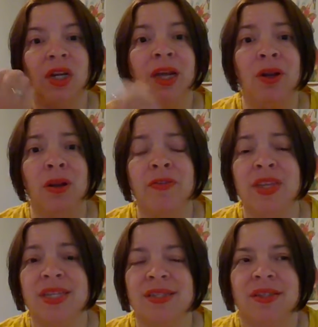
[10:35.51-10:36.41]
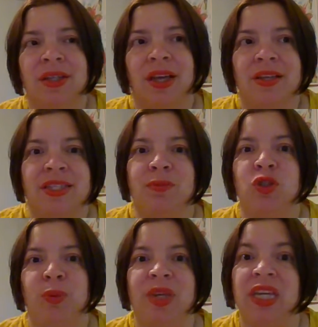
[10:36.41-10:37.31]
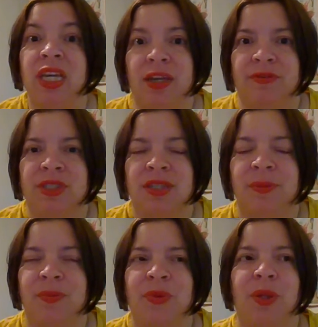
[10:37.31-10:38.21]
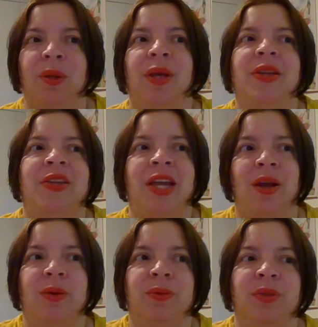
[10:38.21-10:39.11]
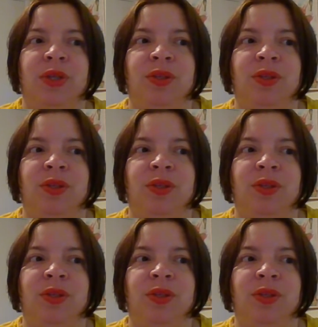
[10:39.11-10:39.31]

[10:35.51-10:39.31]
and all of these seem to be gifts. Now,